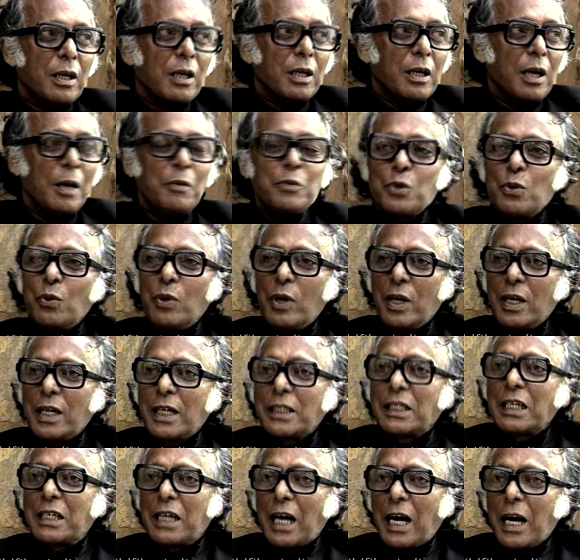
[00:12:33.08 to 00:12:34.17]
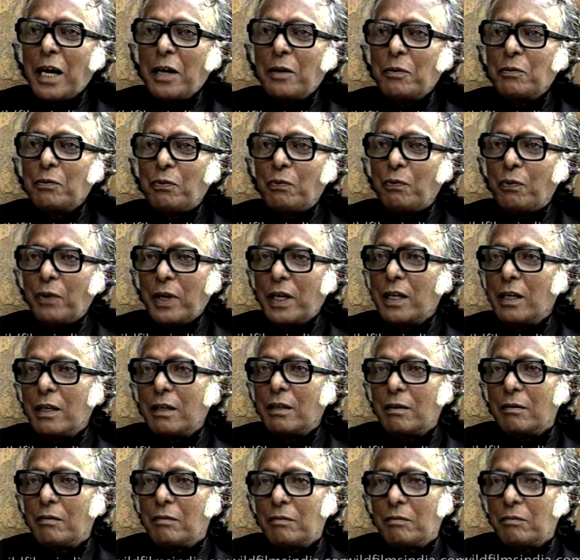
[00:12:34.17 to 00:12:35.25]
comes to her at a time when
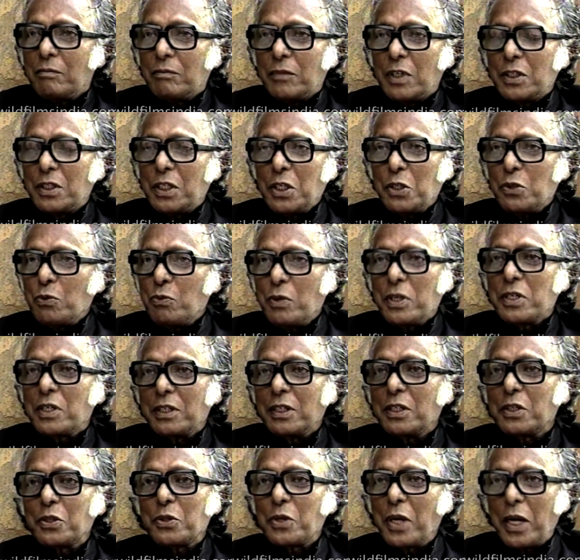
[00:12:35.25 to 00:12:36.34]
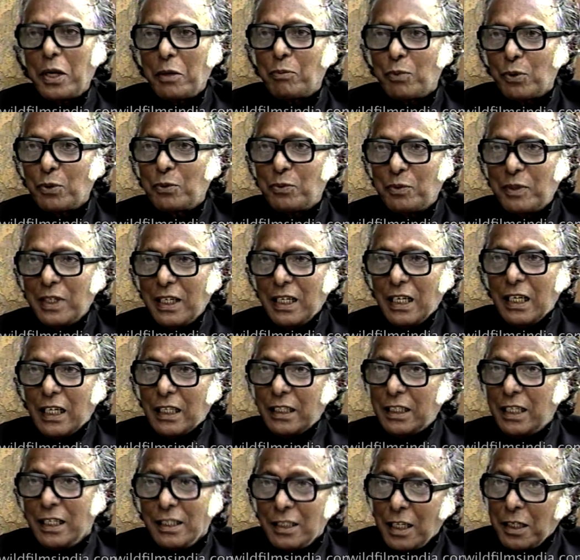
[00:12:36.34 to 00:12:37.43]
the situation is terrible.
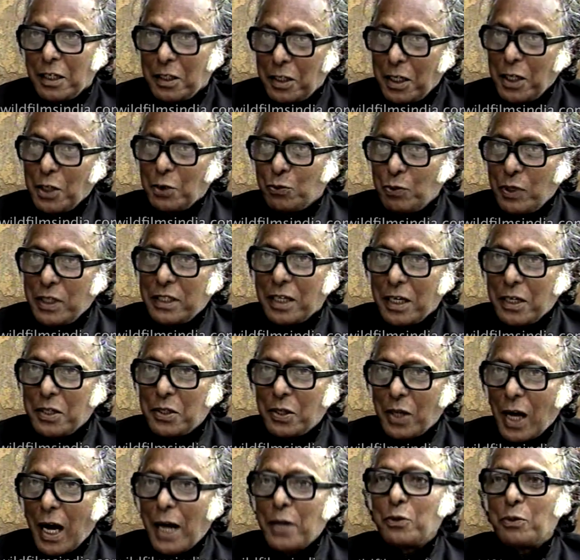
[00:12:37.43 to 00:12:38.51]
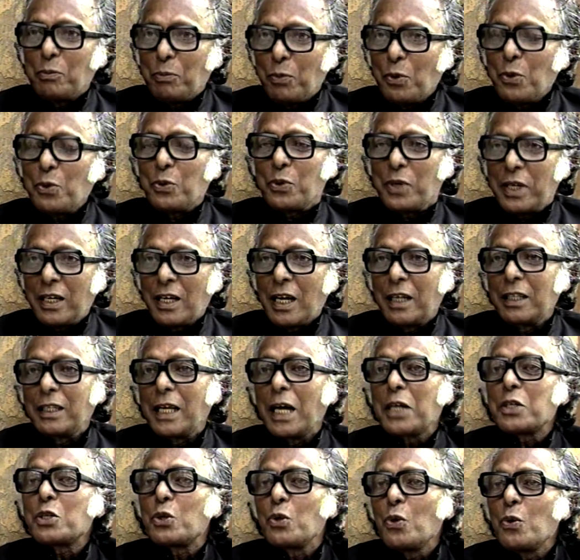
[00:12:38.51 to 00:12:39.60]
These are the things which I try to portray, and
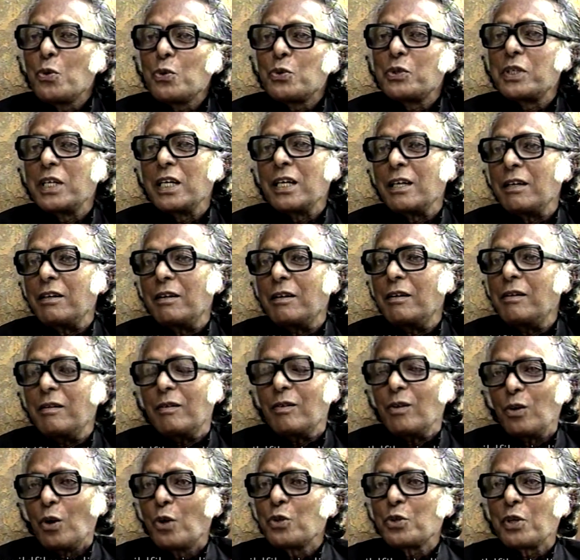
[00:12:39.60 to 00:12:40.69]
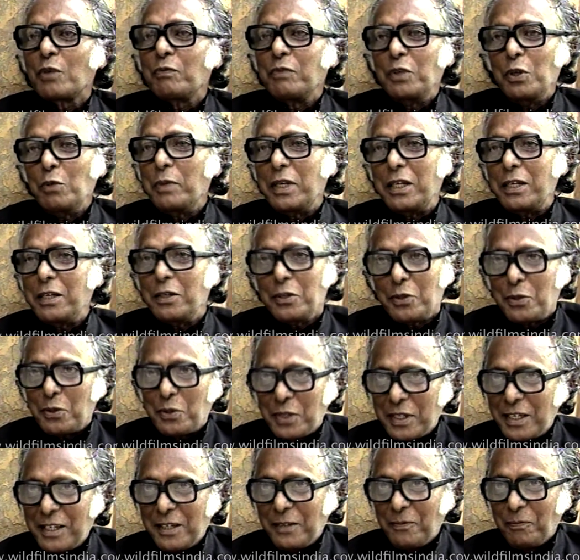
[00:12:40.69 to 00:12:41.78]
that shows the loss of human
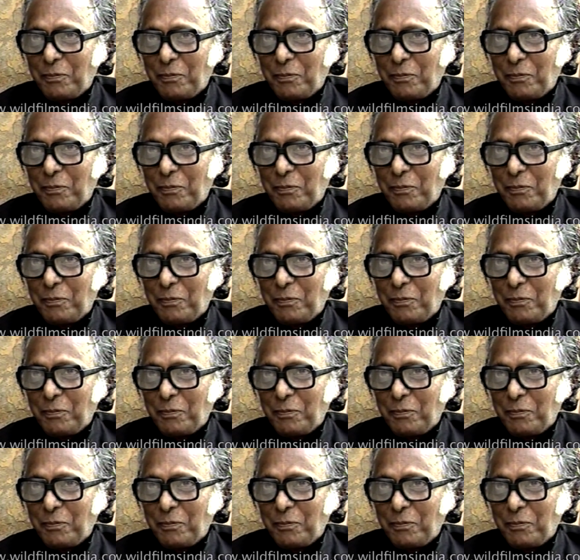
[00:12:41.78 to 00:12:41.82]
decency